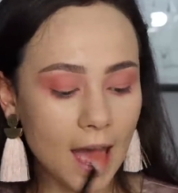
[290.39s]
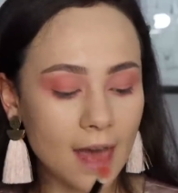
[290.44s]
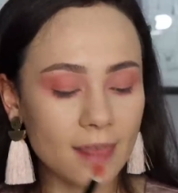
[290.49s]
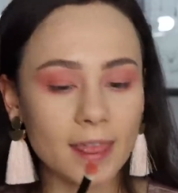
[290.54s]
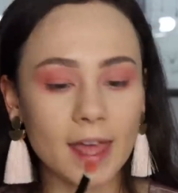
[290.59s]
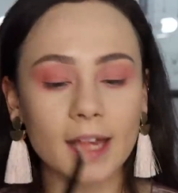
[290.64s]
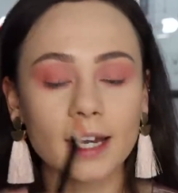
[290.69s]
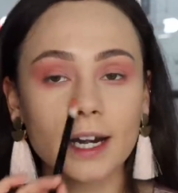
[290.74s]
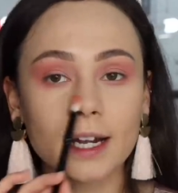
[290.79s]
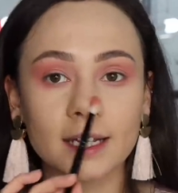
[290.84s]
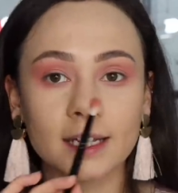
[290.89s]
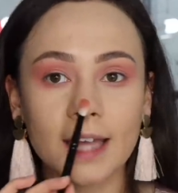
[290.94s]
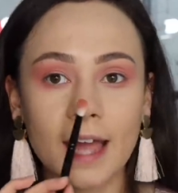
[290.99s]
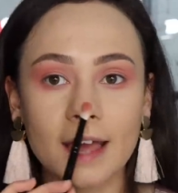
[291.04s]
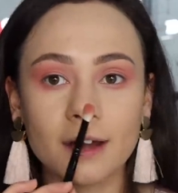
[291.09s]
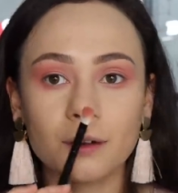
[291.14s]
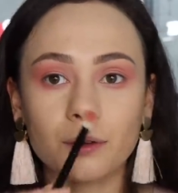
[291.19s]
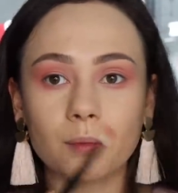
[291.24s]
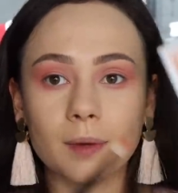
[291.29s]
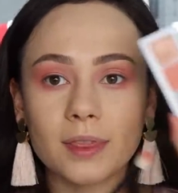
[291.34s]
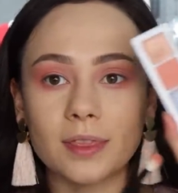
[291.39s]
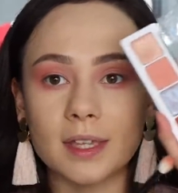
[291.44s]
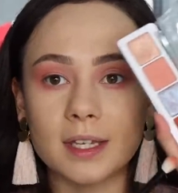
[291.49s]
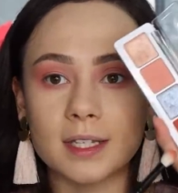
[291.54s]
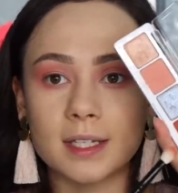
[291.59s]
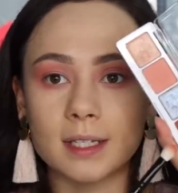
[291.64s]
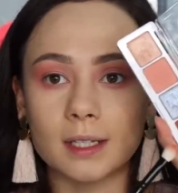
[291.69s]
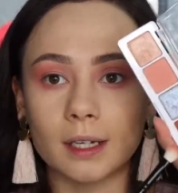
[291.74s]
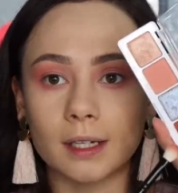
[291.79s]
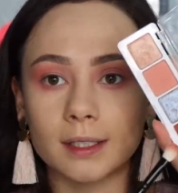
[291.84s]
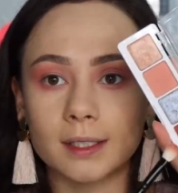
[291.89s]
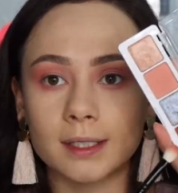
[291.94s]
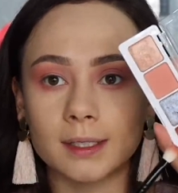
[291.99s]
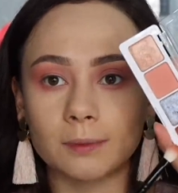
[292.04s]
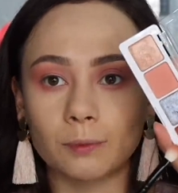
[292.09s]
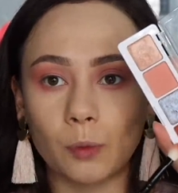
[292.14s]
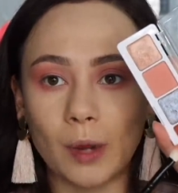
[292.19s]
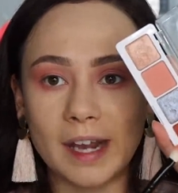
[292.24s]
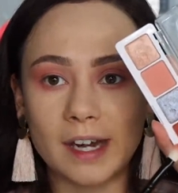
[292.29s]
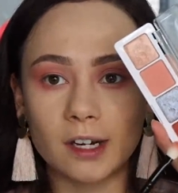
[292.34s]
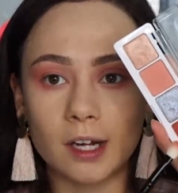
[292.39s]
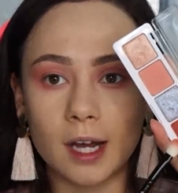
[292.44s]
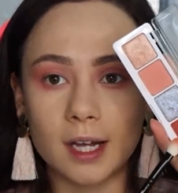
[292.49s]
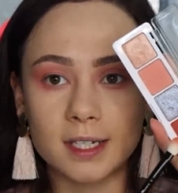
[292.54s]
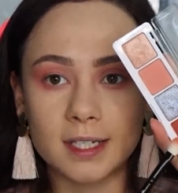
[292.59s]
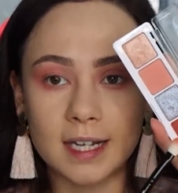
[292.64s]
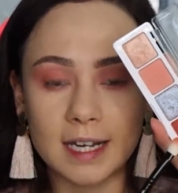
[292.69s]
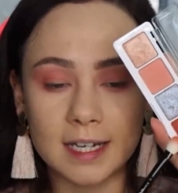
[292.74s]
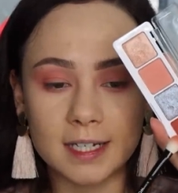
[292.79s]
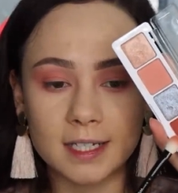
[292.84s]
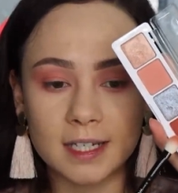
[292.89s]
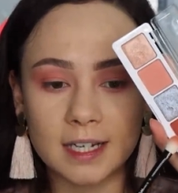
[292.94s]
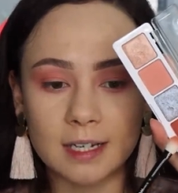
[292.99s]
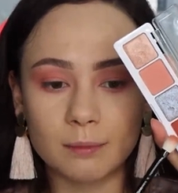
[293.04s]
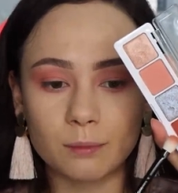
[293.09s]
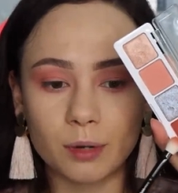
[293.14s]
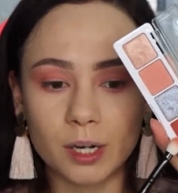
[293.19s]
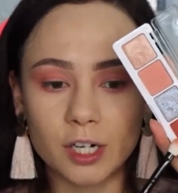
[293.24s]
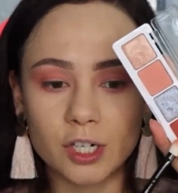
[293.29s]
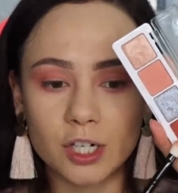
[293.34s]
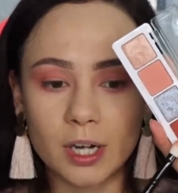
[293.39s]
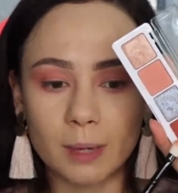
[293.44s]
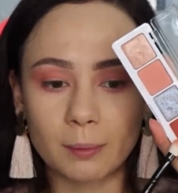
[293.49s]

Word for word: And then again with this Wayne Goss 18 brush,